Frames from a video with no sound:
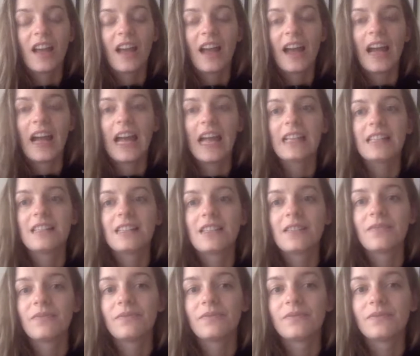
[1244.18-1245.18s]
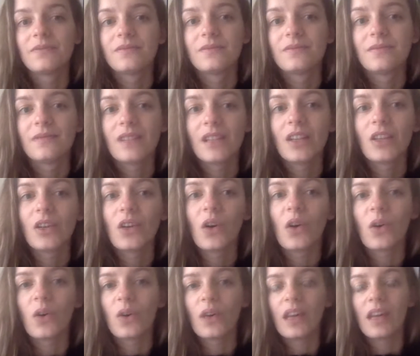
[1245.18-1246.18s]
And
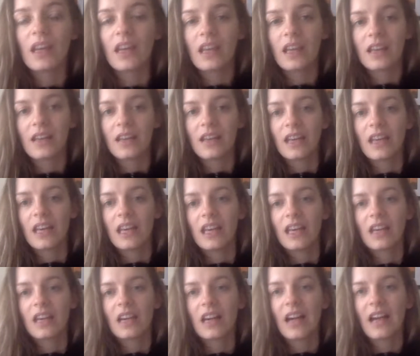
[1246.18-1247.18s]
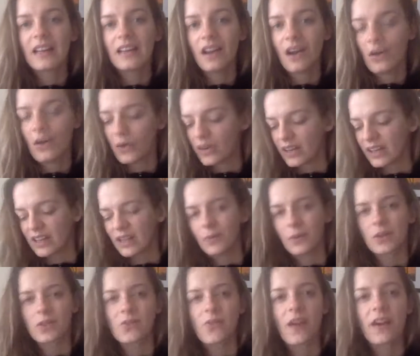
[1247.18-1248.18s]
he kind of already
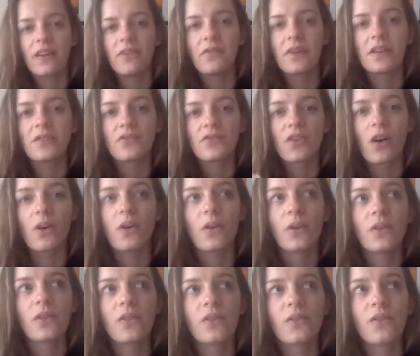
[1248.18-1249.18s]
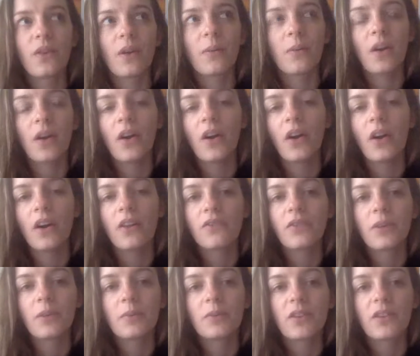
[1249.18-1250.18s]
was very withdrawn from her,
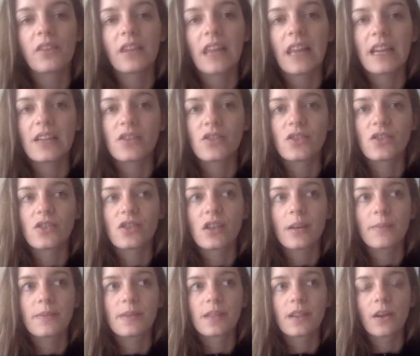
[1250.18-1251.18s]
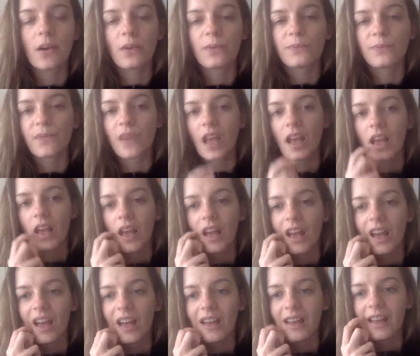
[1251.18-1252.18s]
from the relationship. So
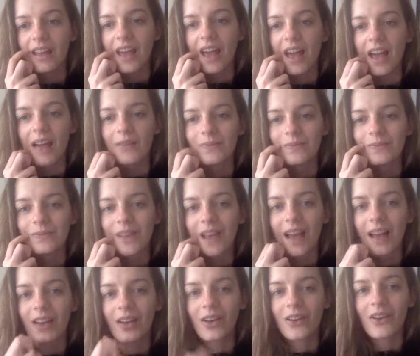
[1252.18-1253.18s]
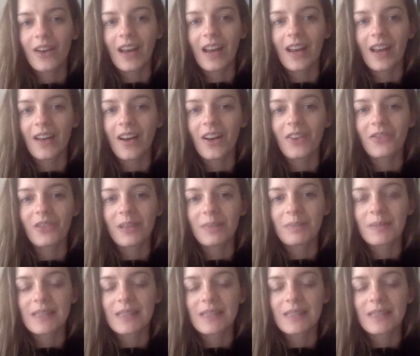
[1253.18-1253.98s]
yeah, I agree 100%.